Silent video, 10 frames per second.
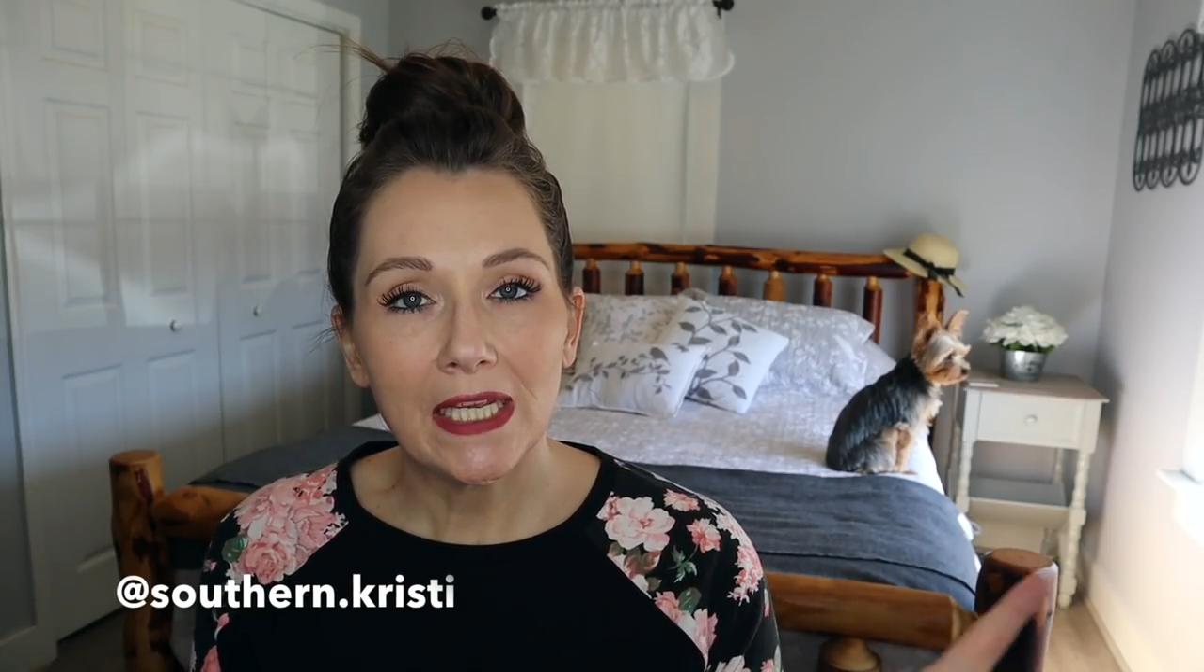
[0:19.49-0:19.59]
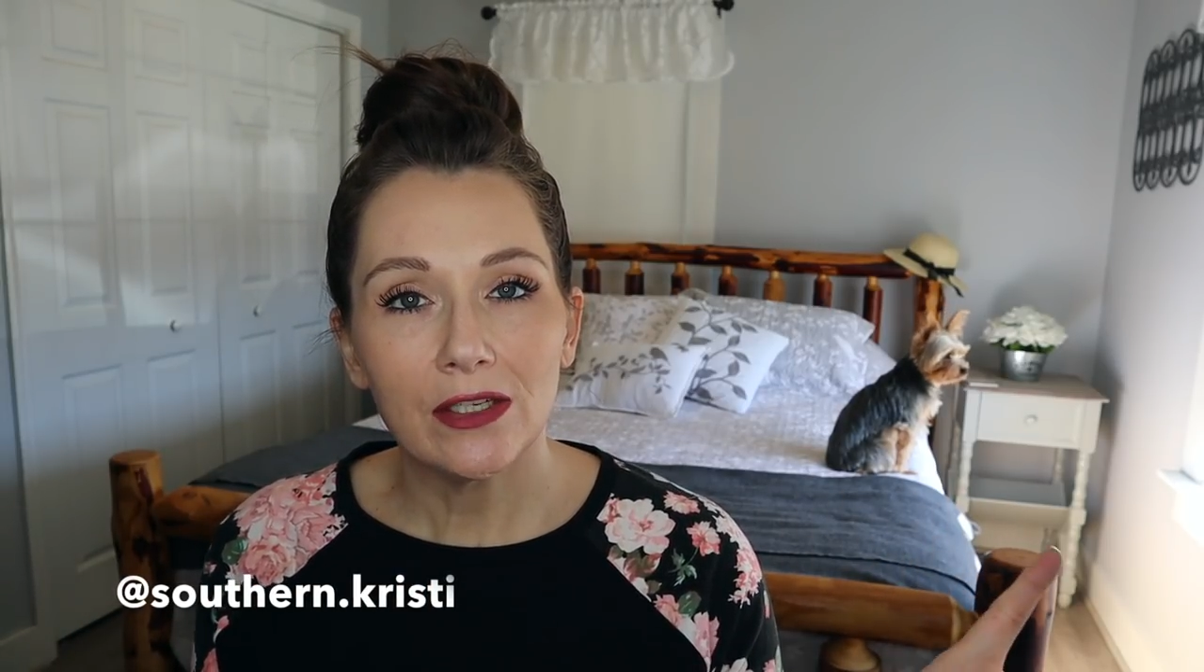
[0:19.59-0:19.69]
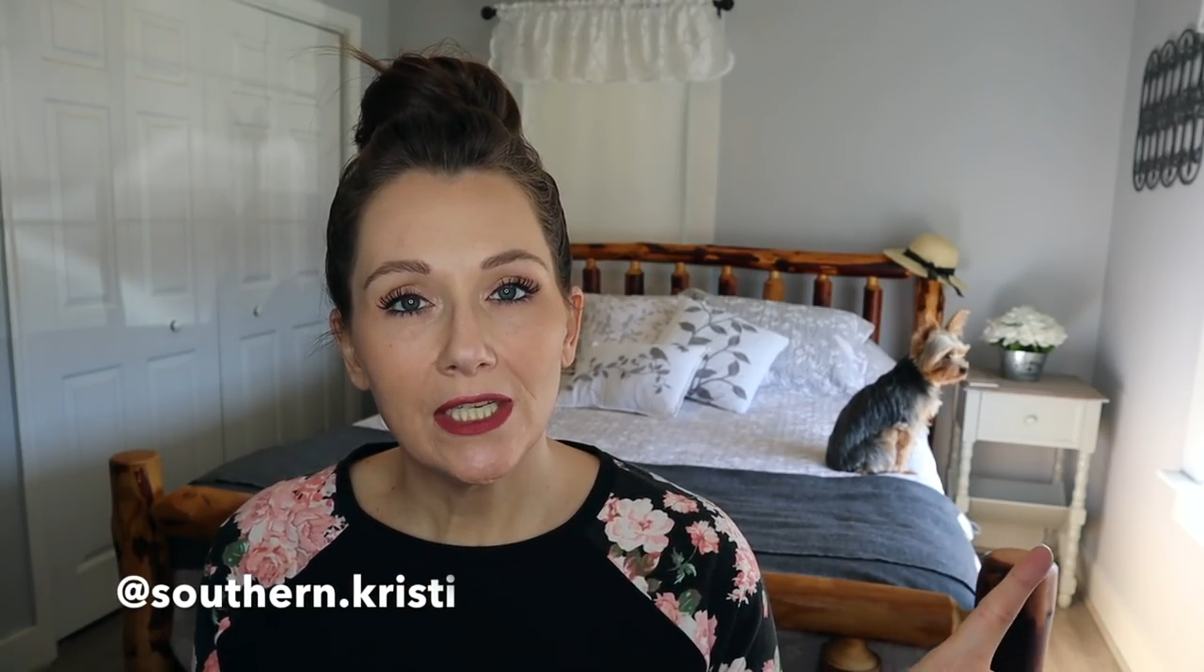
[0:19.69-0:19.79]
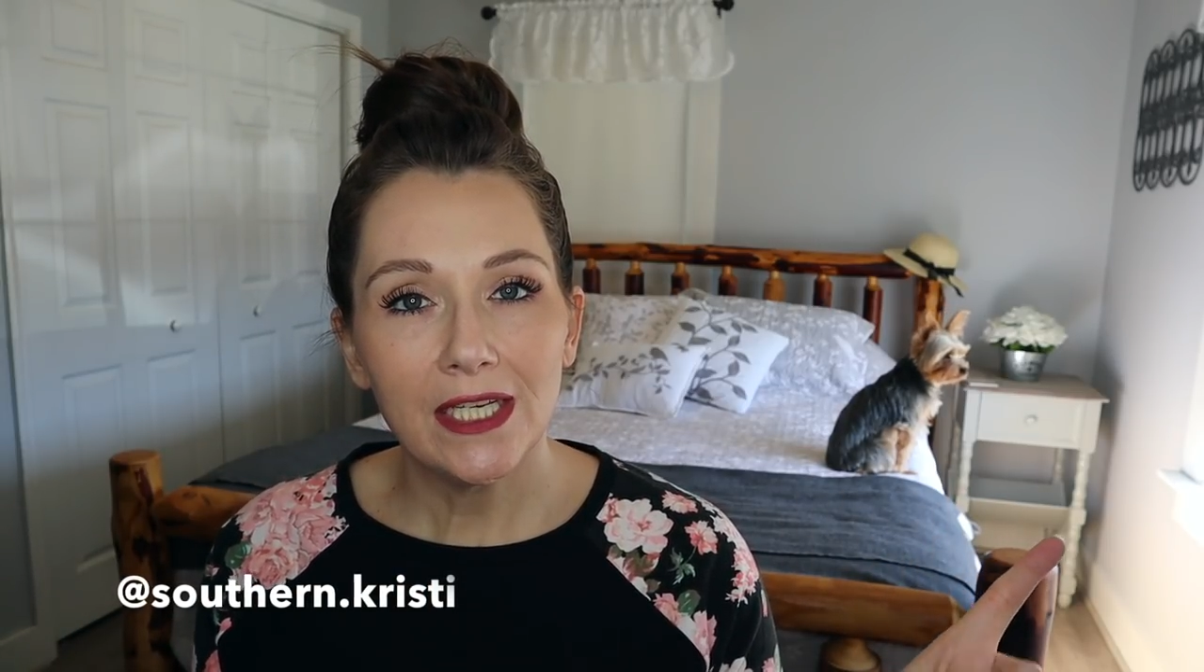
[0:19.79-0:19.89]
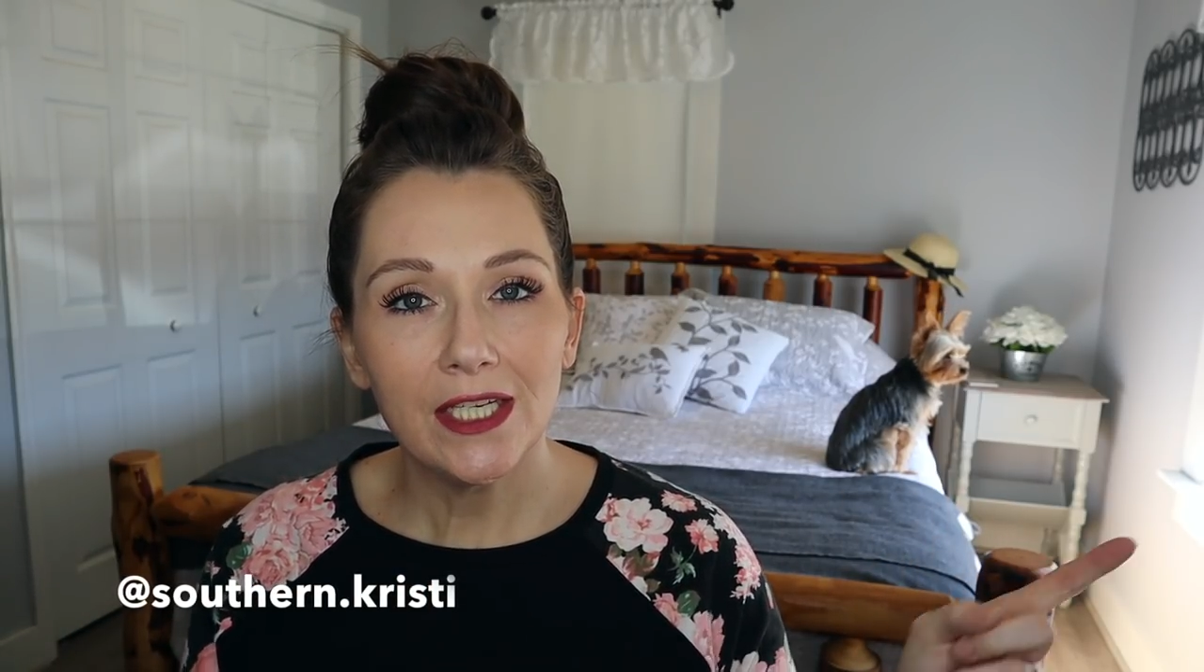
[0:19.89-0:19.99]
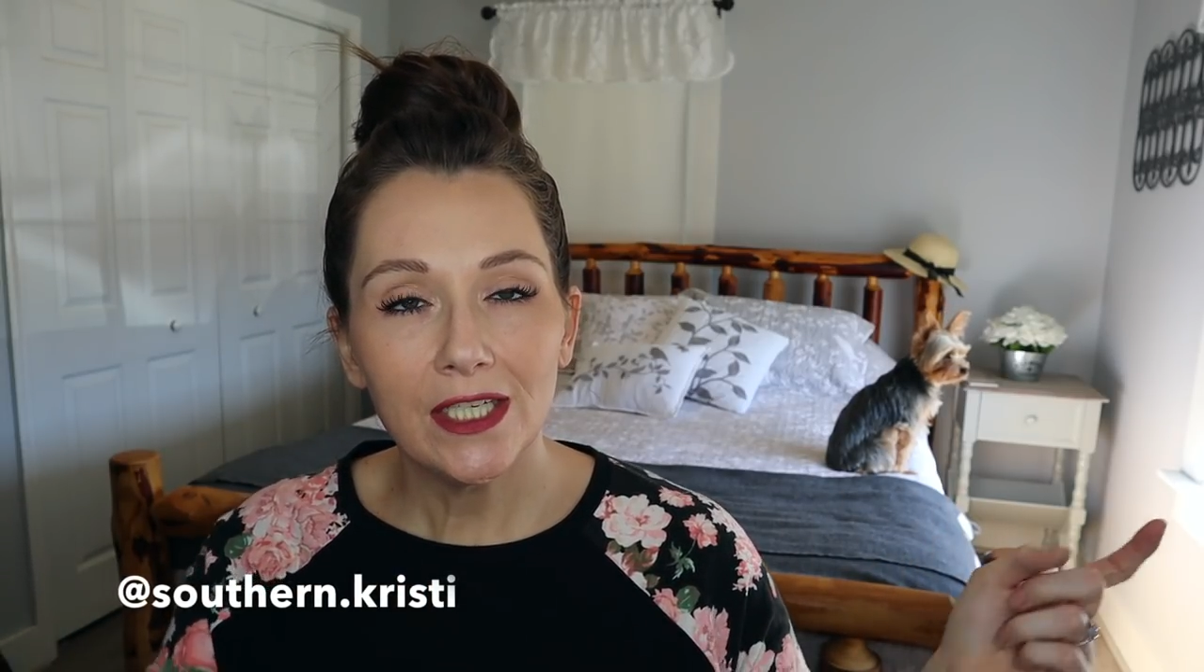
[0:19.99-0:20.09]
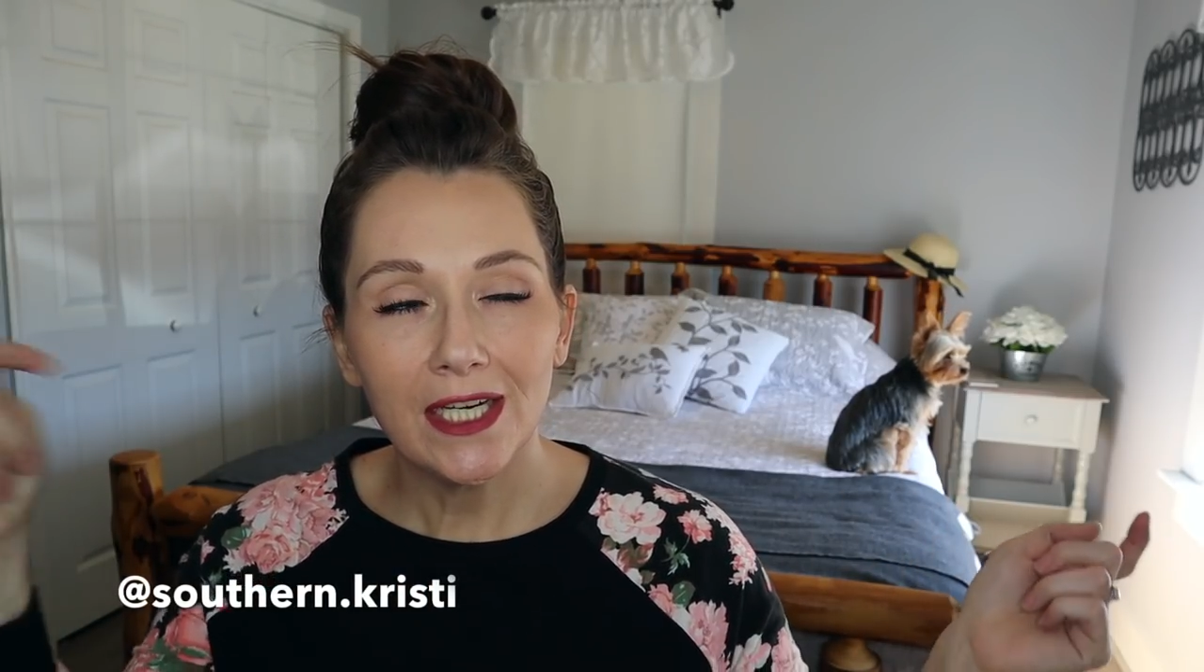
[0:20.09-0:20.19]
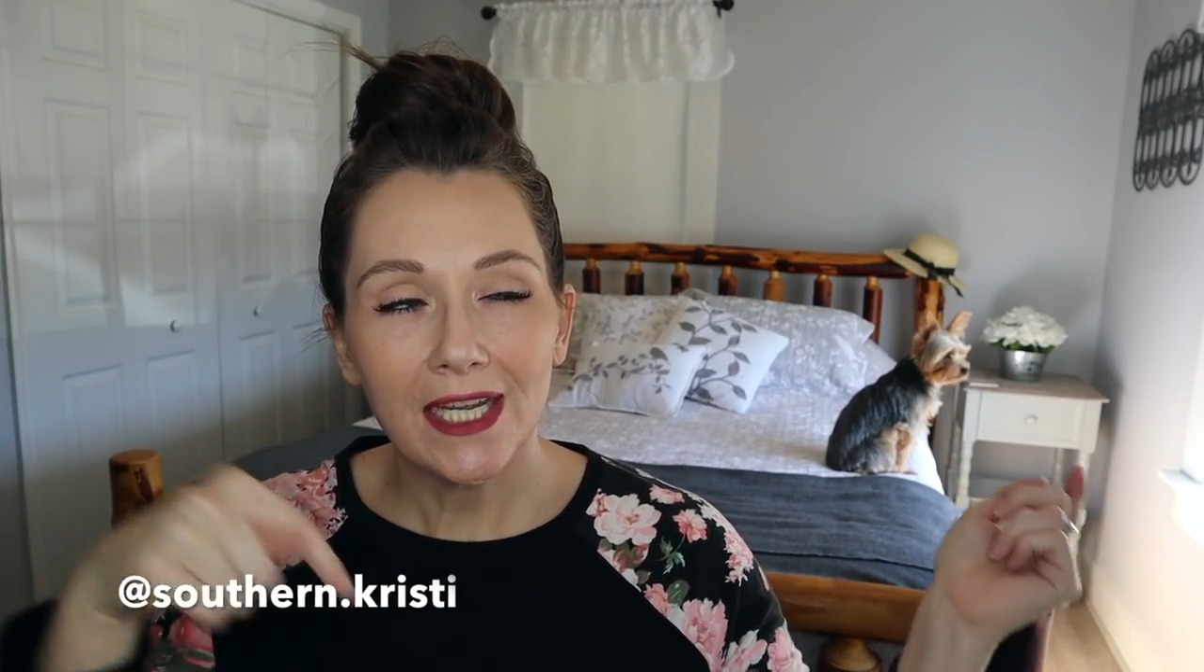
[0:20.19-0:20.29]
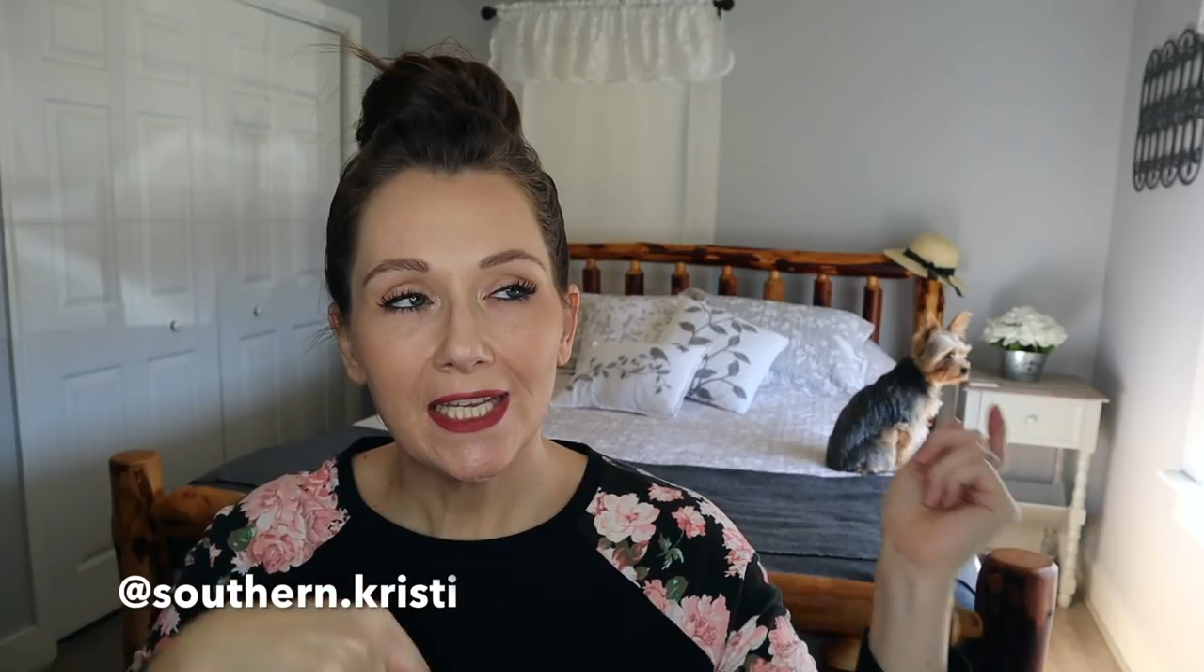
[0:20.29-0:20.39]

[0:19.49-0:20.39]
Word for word: down here